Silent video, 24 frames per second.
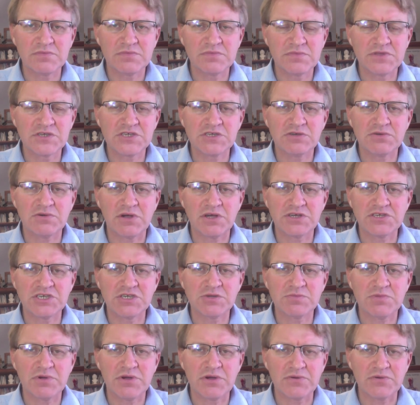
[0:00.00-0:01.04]
the Psoriasis
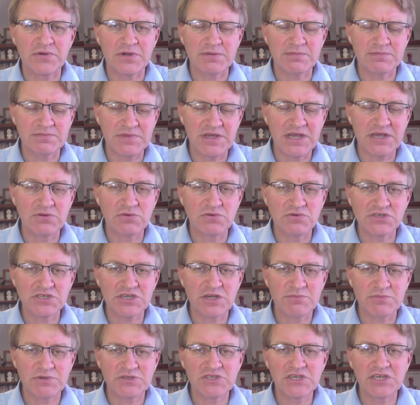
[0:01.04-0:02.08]
Program, and also
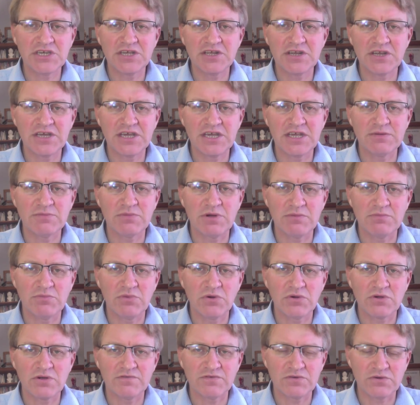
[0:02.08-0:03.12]
particularly in my
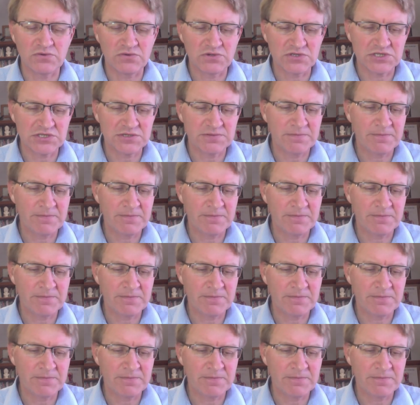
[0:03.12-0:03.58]
book, of course.